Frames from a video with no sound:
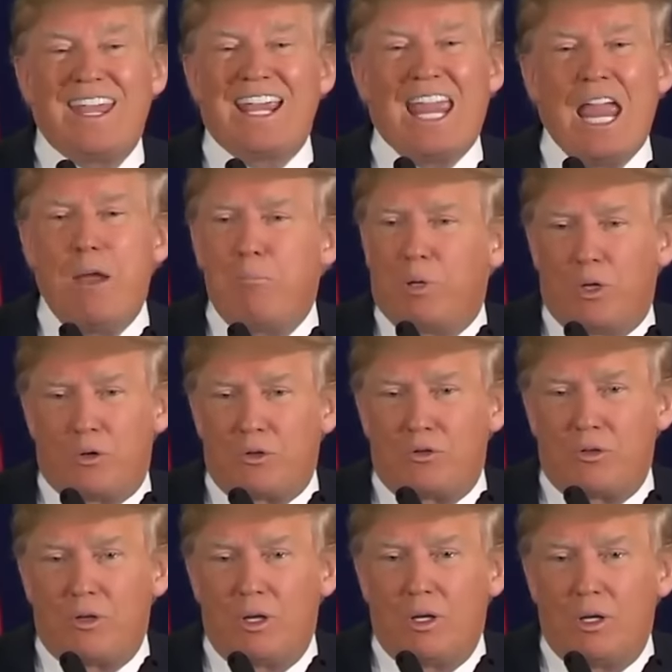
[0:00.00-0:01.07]
They're
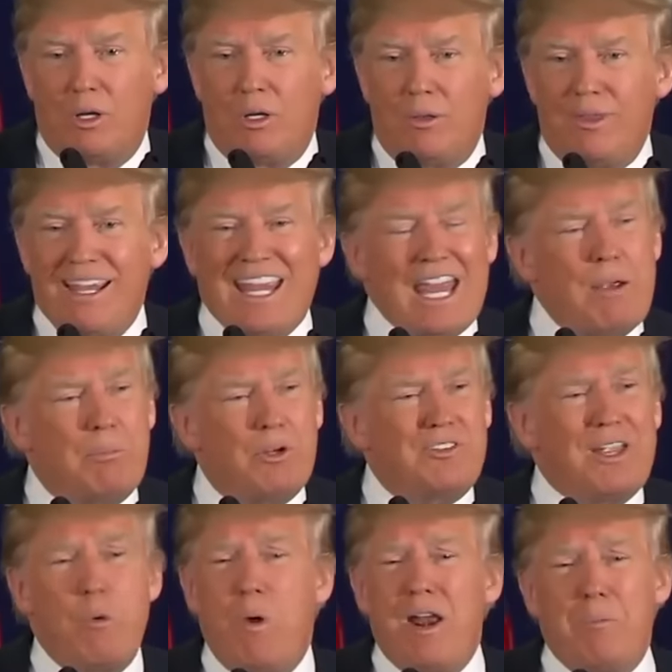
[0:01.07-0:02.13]
gamblers. They're
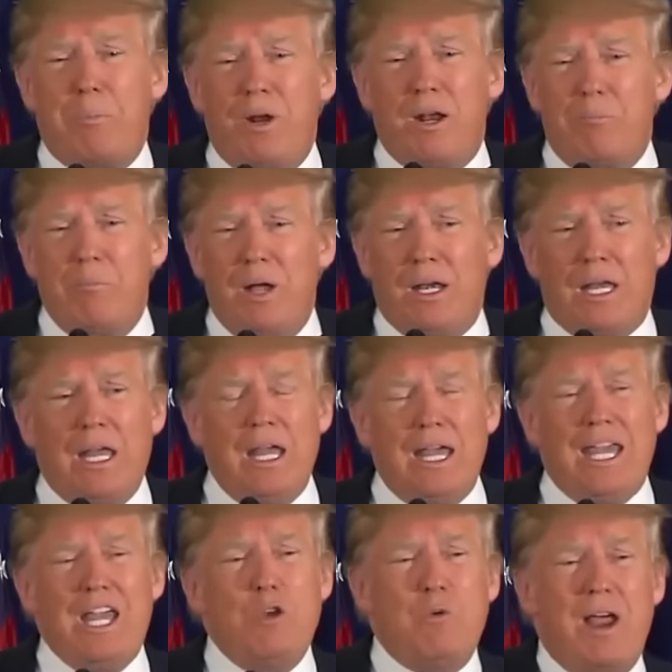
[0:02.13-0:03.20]
gamblers. They want to put up money.
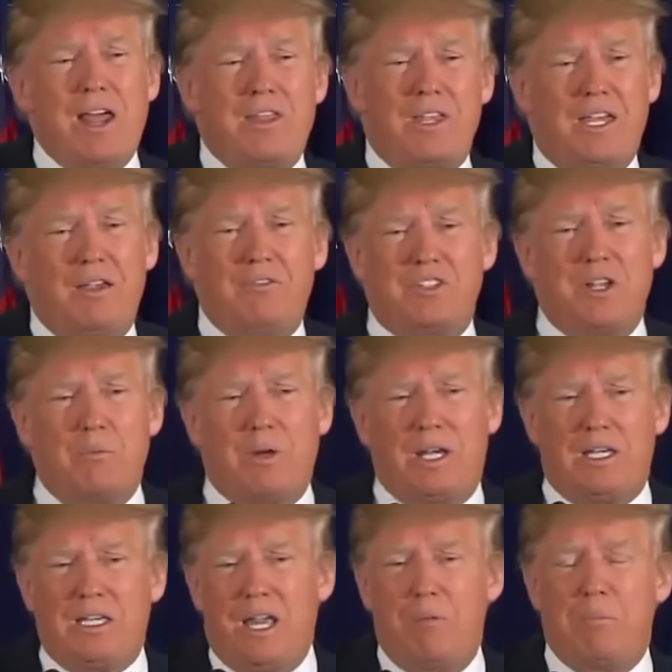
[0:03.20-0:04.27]
He'd rather give
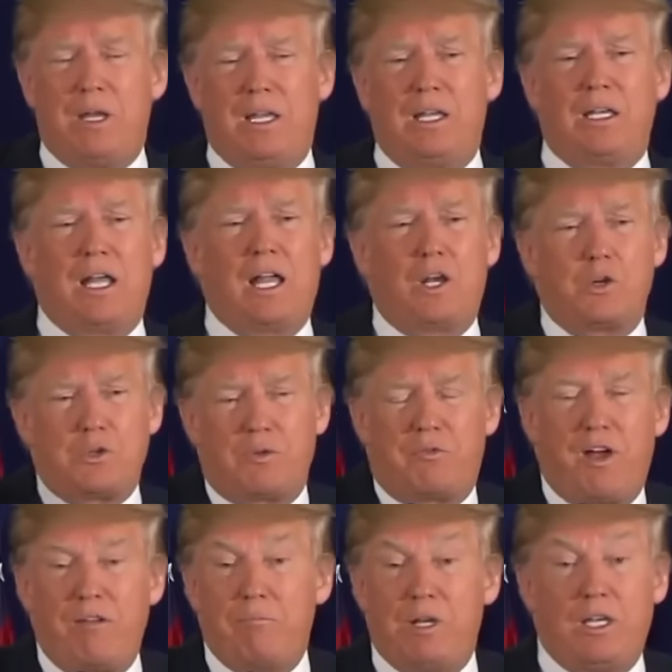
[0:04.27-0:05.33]
somebody $10 million or
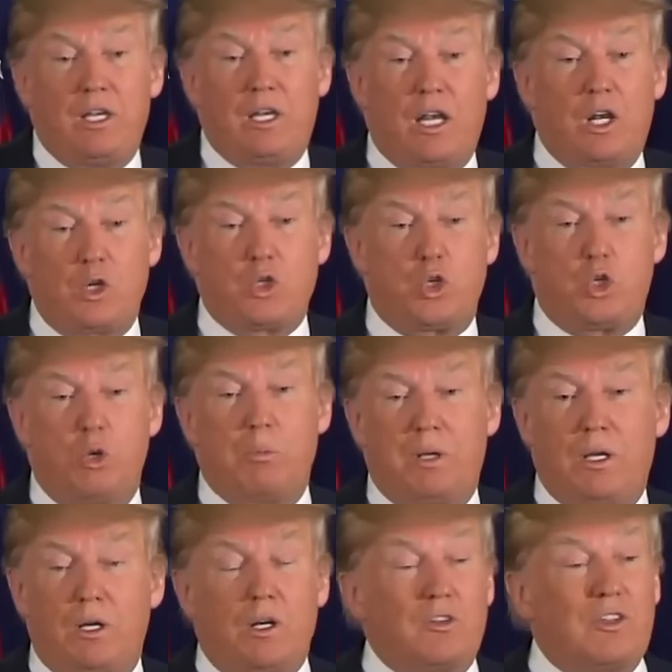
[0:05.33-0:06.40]
$5 million or $2
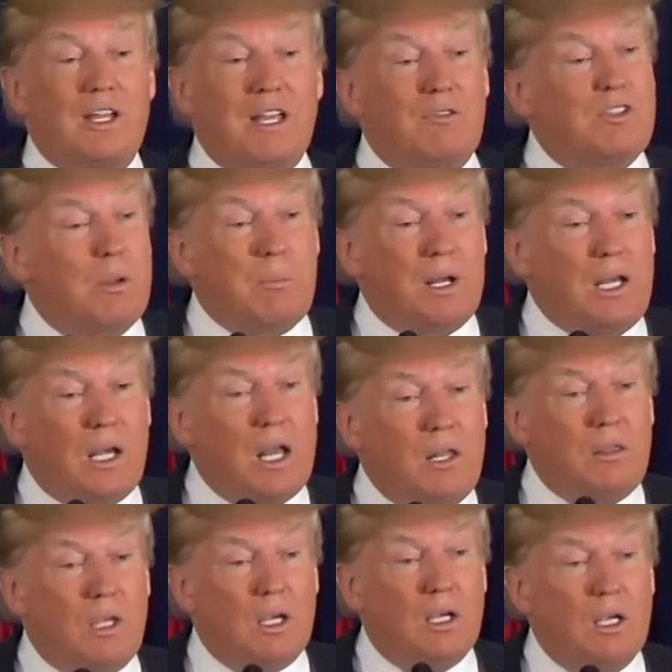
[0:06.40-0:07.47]
million than give somebody
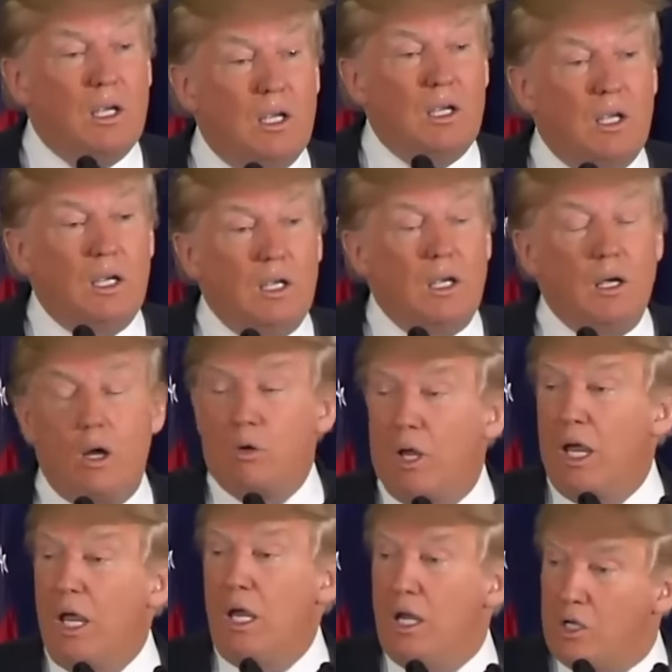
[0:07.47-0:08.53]
nothing.
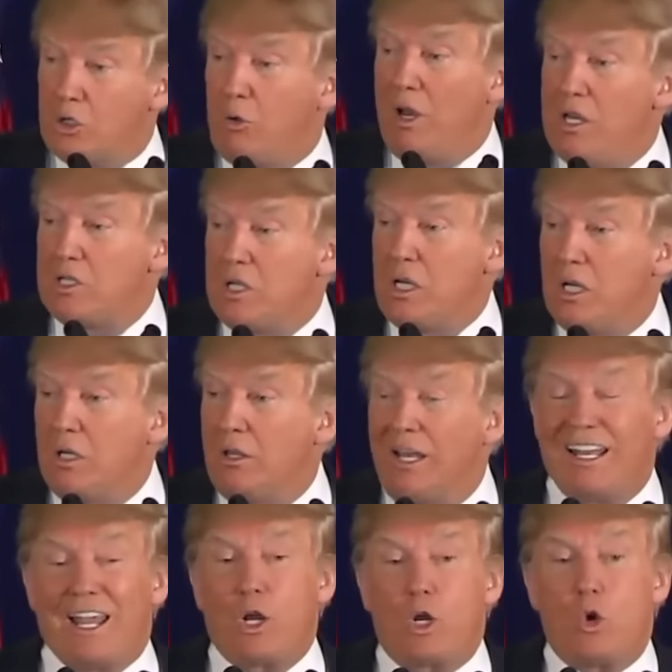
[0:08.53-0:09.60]
Okay? It's crazy.
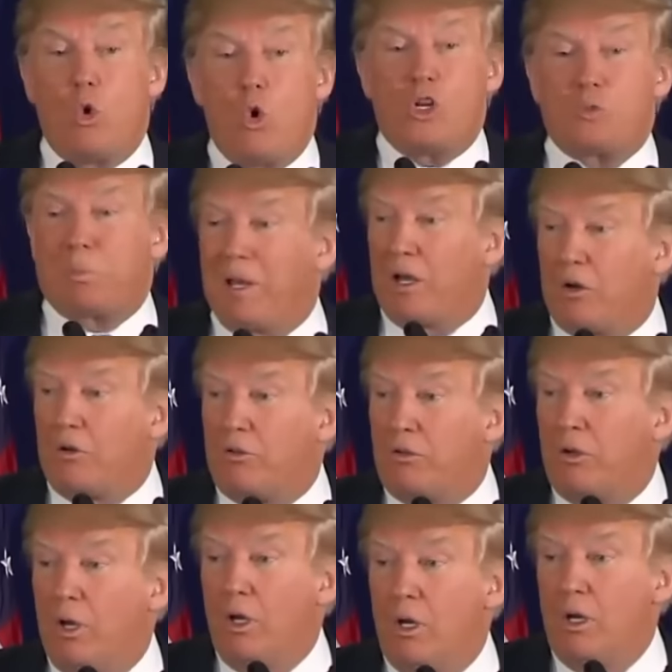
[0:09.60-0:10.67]
They're like horse
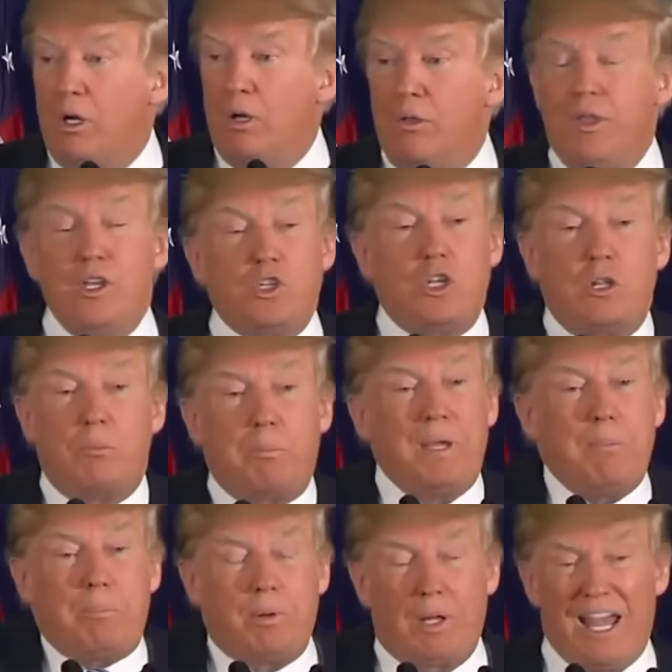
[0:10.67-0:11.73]
players. These are the
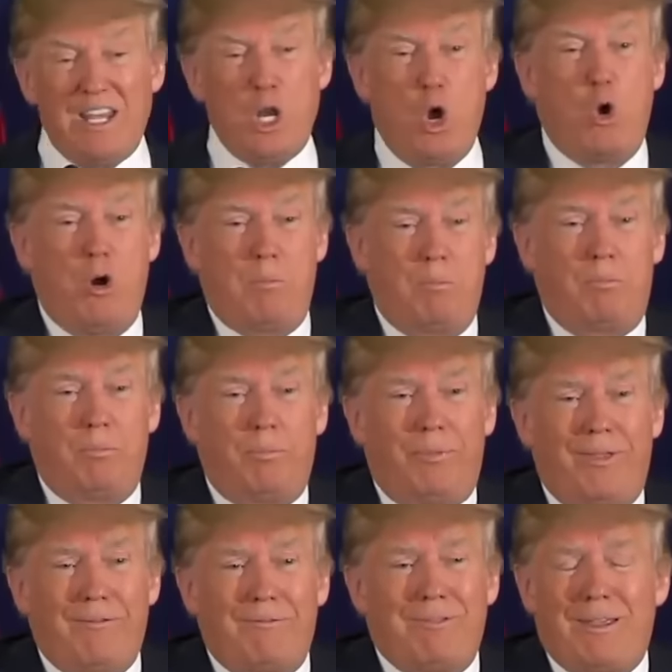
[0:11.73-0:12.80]
people. I know them.
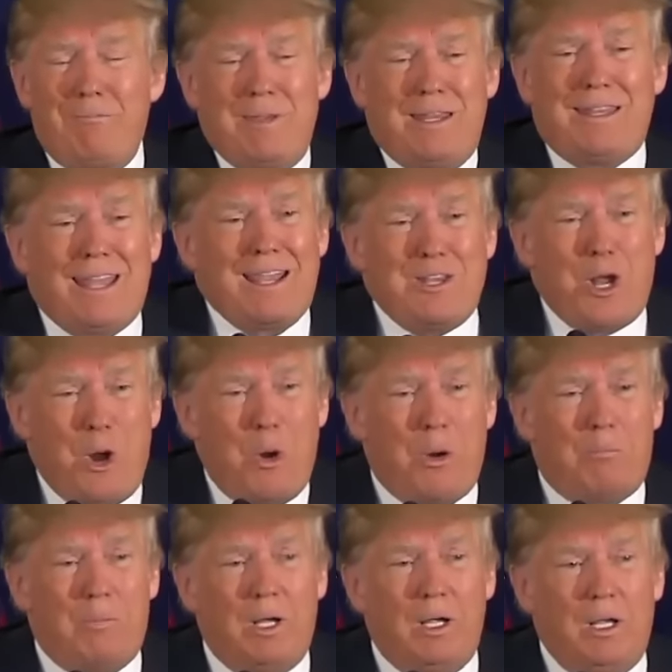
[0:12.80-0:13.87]
They've, I mean, I know
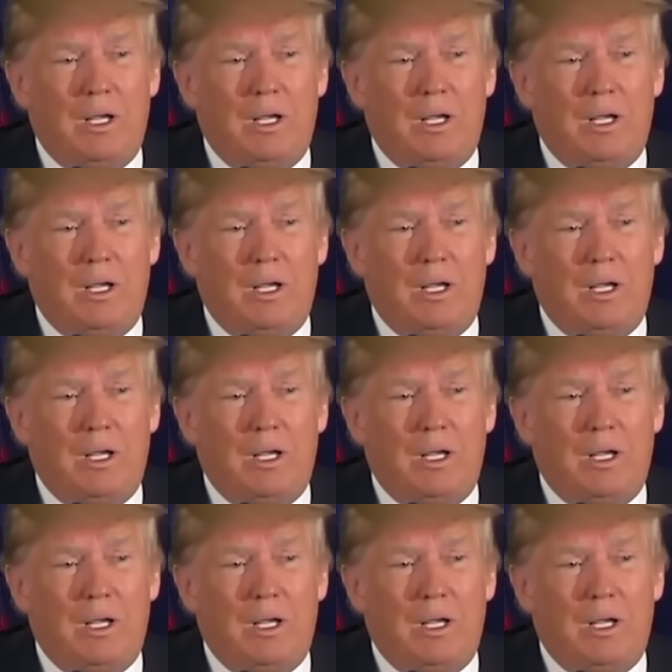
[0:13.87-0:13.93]
them.